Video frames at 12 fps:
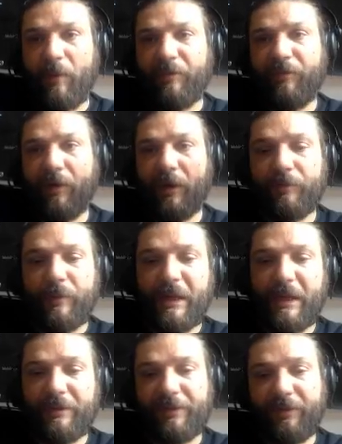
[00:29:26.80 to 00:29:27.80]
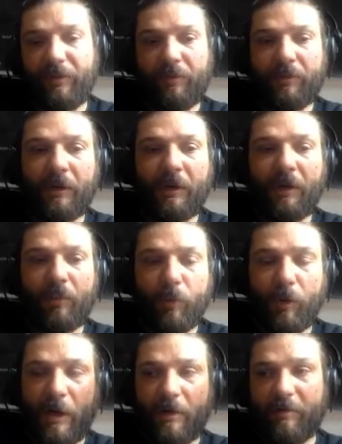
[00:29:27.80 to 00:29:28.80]
and we'll find ways to
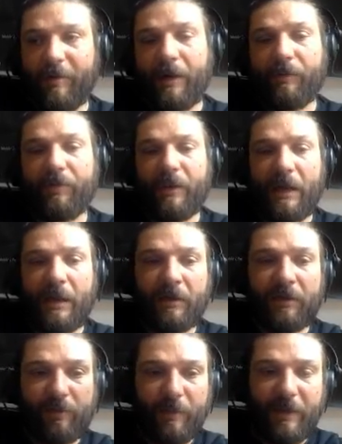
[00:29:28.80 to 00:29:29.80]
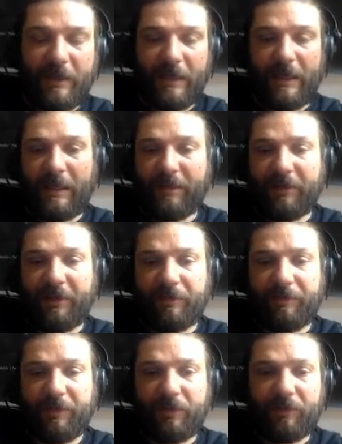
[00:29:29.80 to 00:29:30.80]
work around that to make it
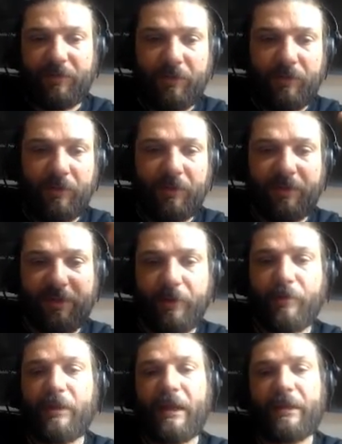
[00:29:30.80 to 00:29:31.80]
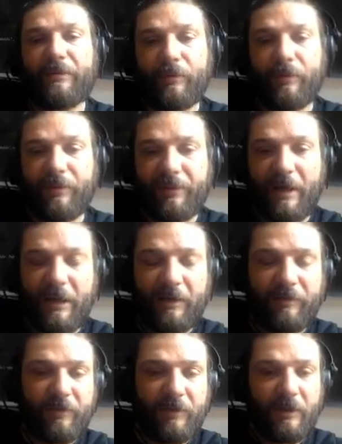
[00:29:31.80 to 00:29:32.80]
easier for you to still collect all and
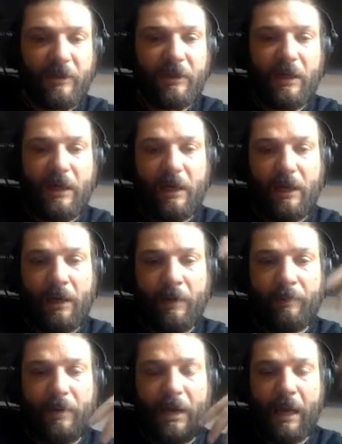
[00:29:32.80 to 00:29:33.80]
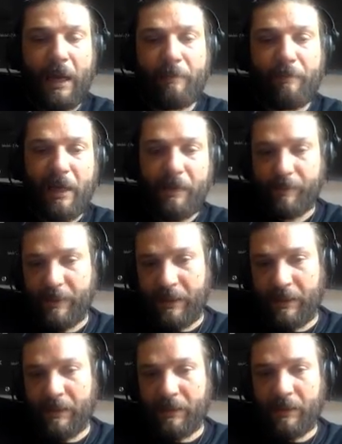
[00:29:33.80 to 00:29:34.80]
save, and
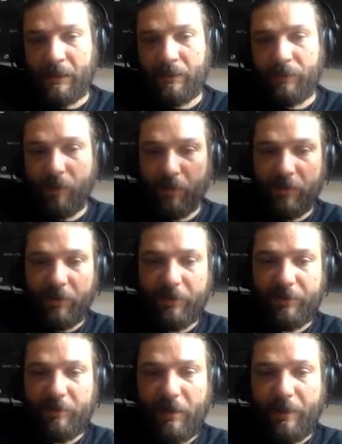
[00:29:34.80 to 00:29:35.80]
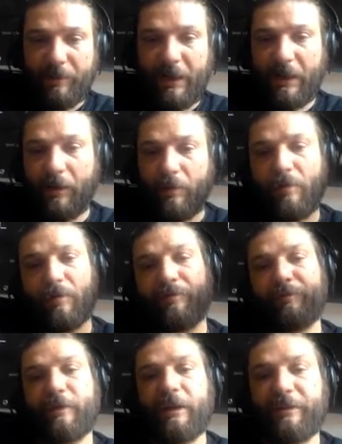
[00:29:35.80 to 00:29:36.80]
maybe not use the grand piano or
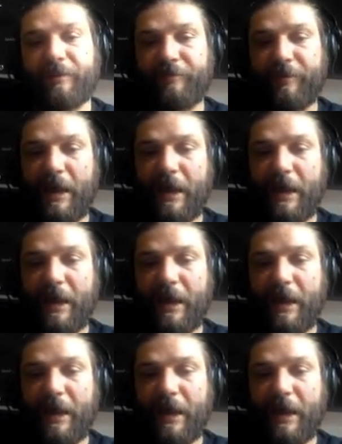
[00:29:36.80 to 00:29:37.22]
freeze and